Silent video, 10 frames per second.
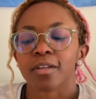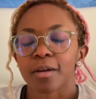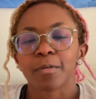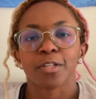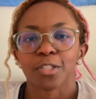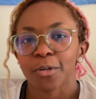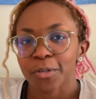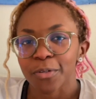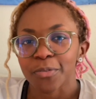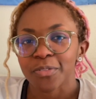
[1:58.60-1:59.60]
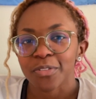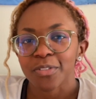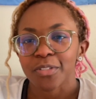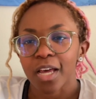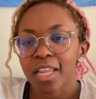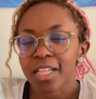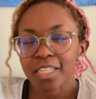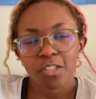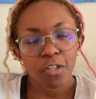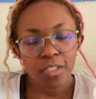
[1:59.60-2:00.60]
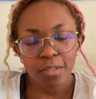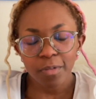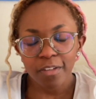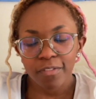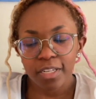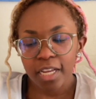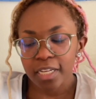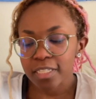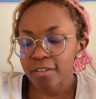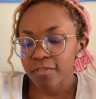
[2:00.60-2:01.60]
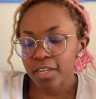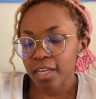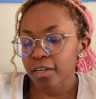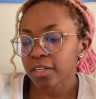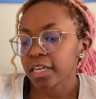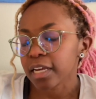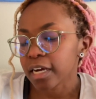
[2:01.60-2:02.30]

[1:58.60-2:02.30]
I'm gonna show you. And it like took some like finesse and finagling.